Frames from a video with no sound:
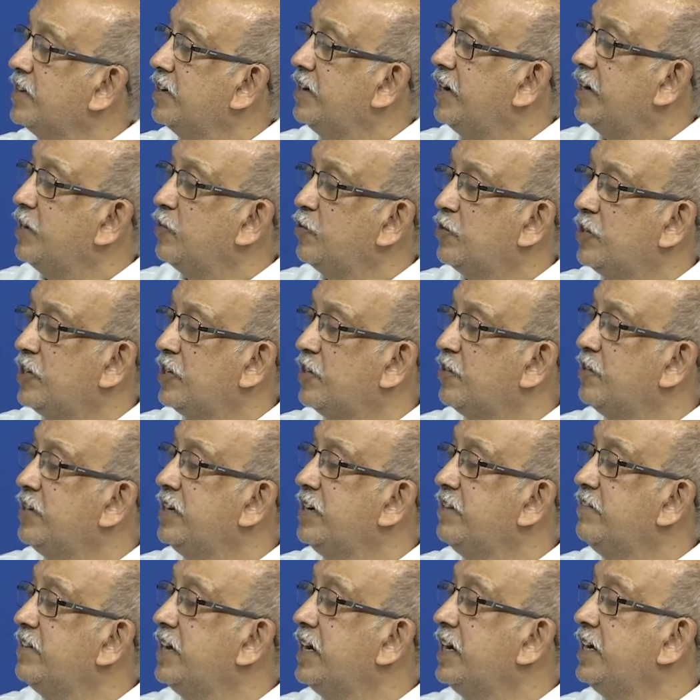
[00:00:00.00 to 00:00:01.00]
I do not know
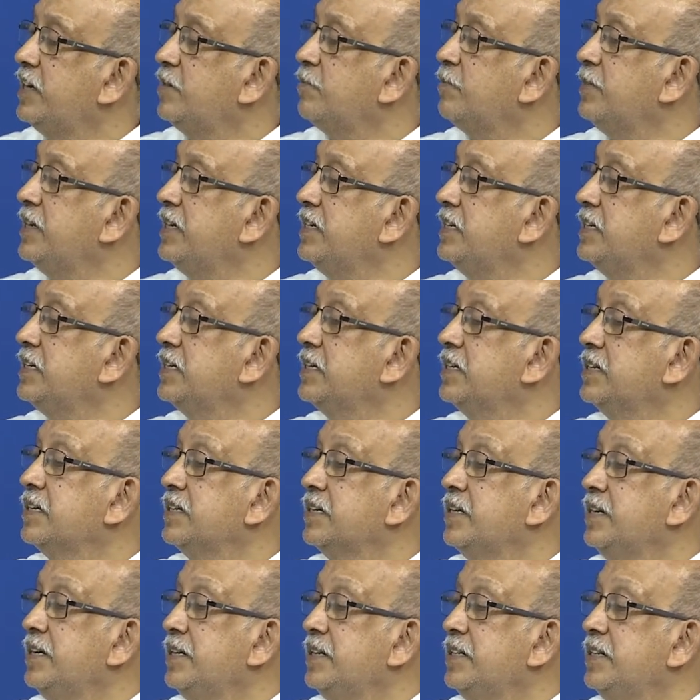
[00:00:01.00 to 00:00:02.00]
anyway let me
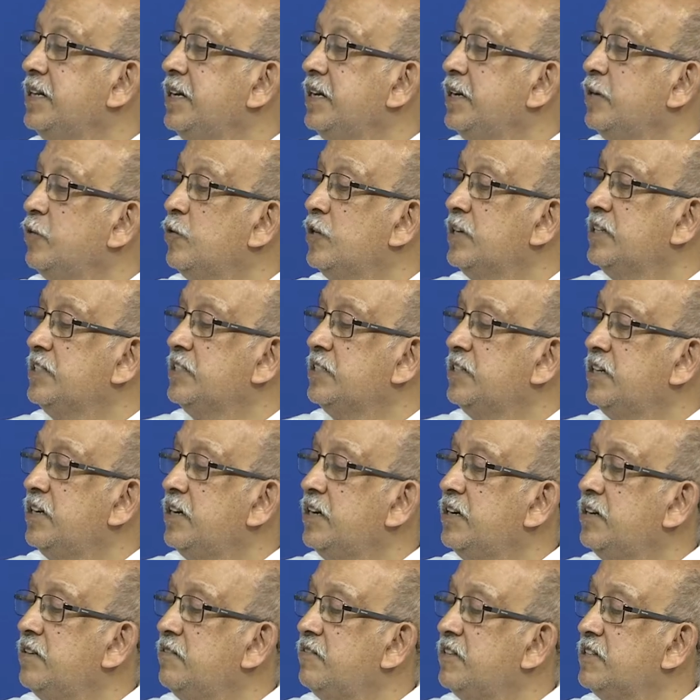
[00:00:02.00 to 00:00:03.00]
the
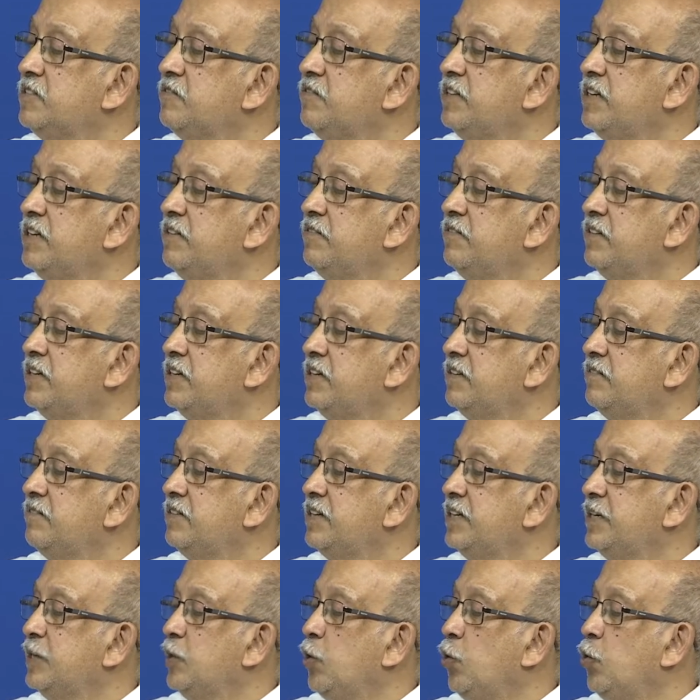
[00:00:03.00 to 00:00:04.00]
original was very very
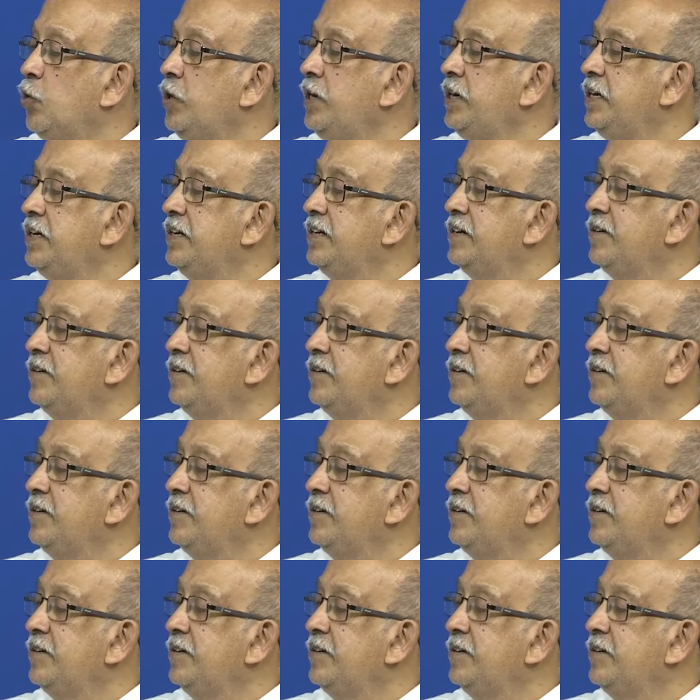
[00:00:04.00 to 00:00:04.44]
very old